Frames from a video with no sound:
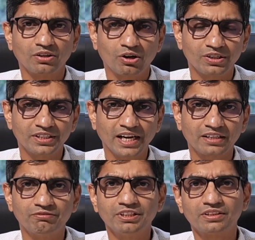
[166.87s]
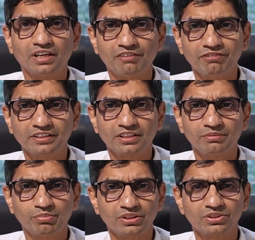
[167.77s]
contact with
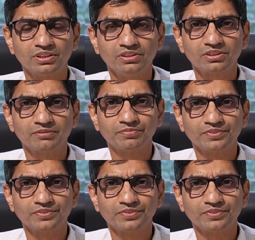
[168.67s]
affected persons,